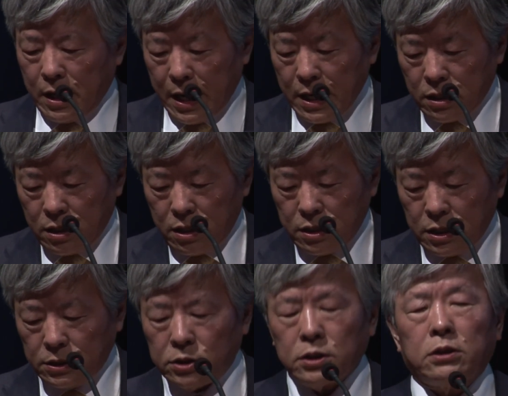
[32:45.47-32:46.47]
And
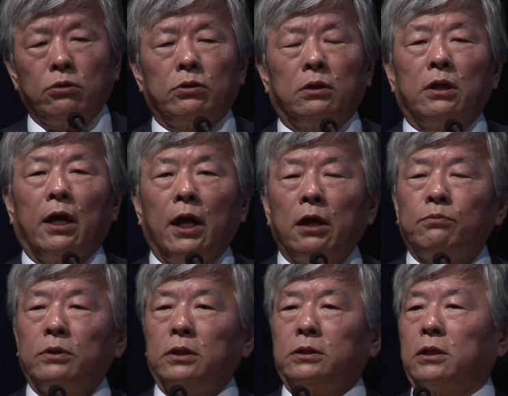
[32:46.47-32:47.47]
this is Donald
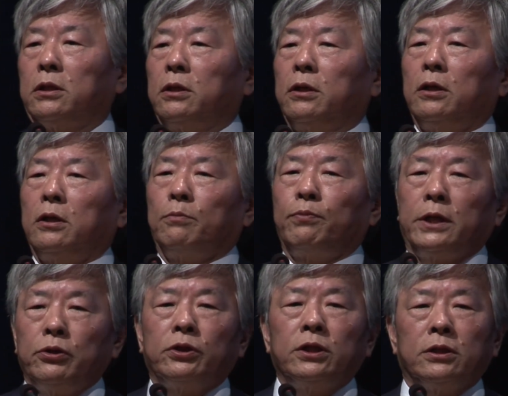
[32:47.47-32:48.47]
Hebb, is a
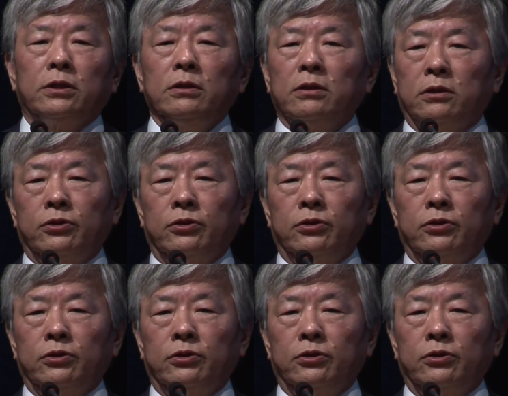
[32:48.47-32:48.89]
pioneer,